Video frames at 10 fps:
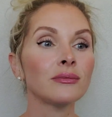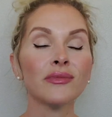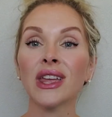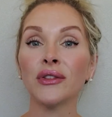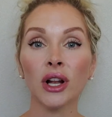
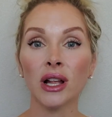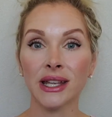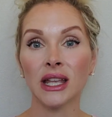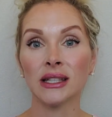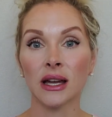if you're not
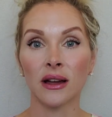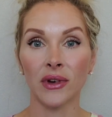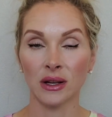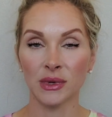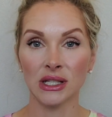taking
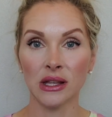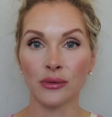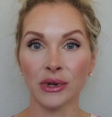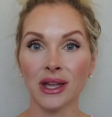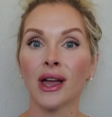vitamin
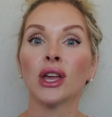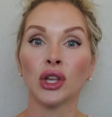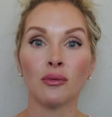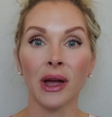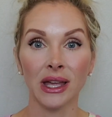D3,
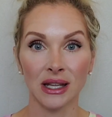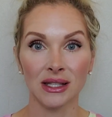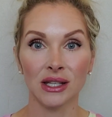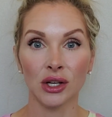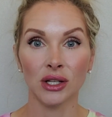you might
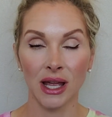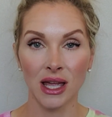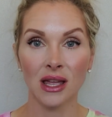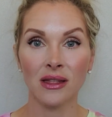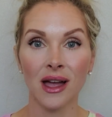consider
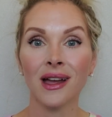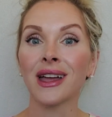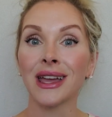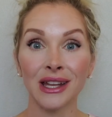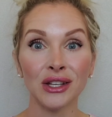taking that,
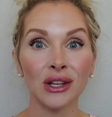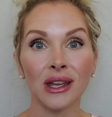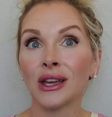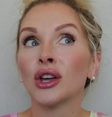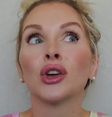and
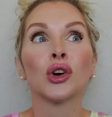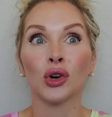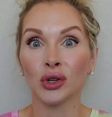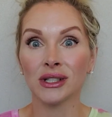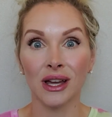it
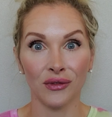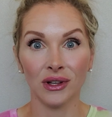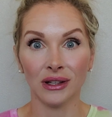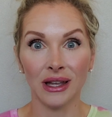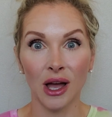could
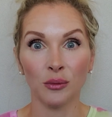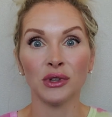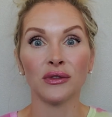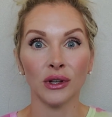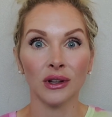definitely help you
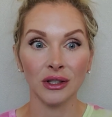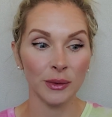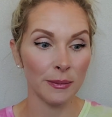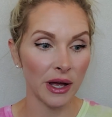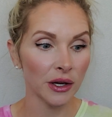feel a little
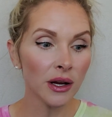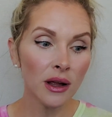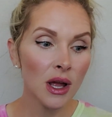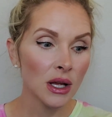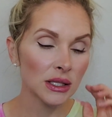bit better.
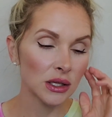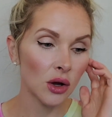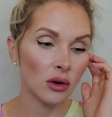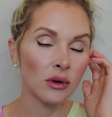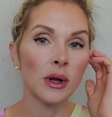
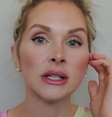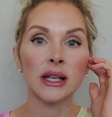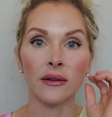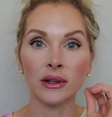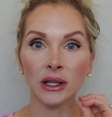So
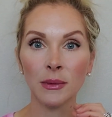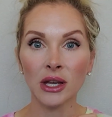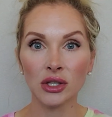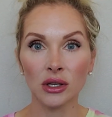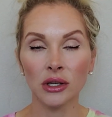definitely make
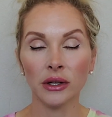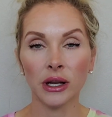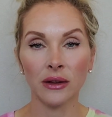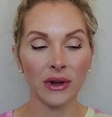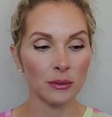sure you're
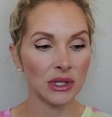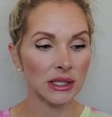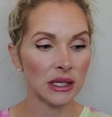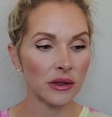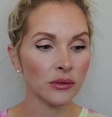getting vitamin
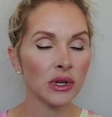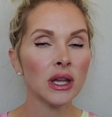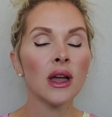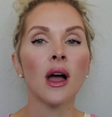D3,